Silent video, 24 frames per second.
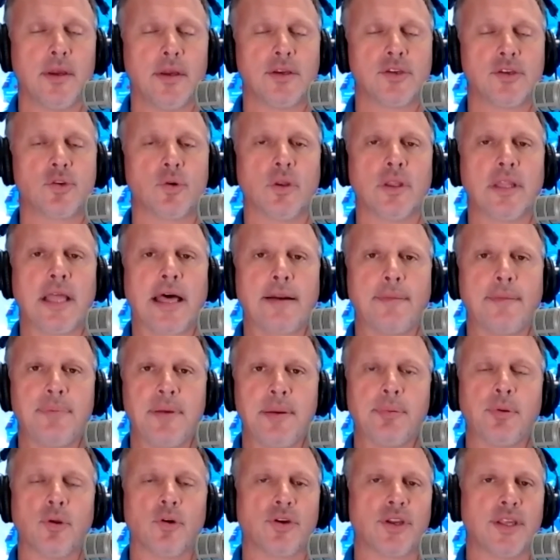So a lot of
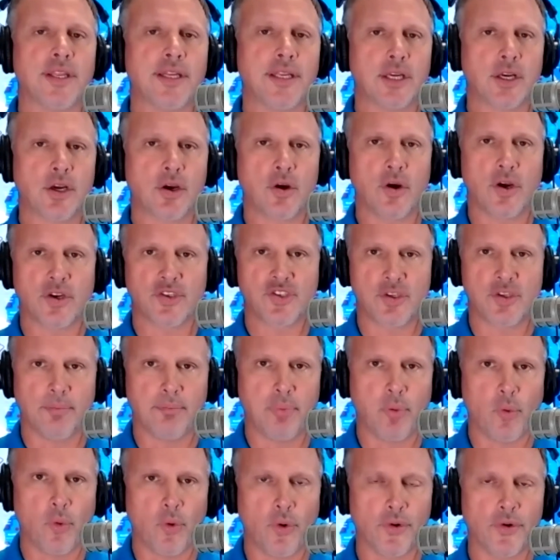people are getting across the
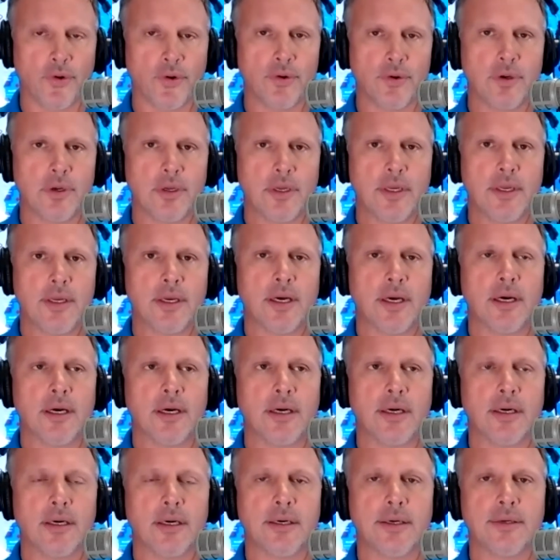border
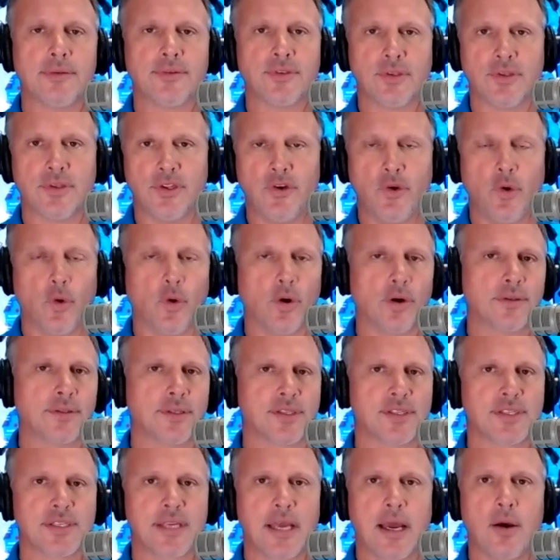to the north, the
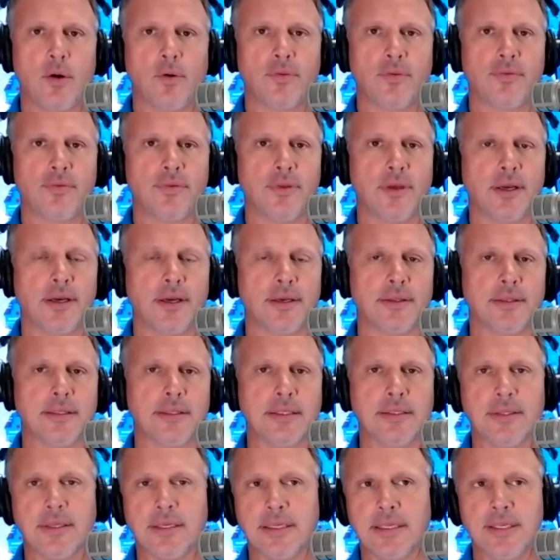south,
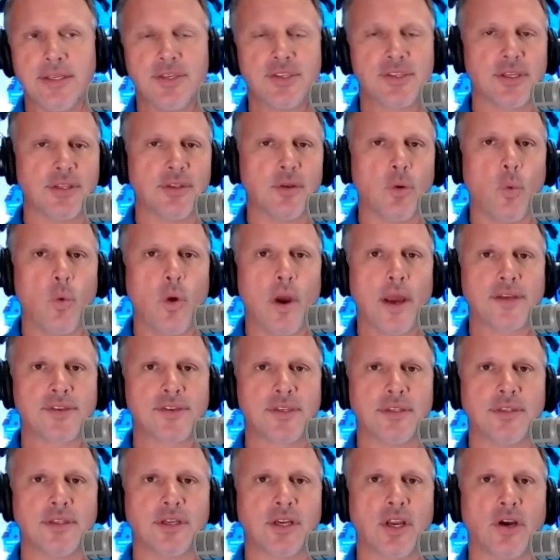the east and the west
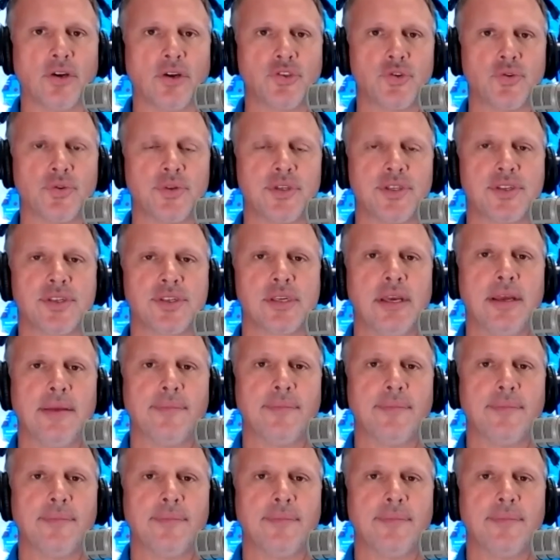in the countries,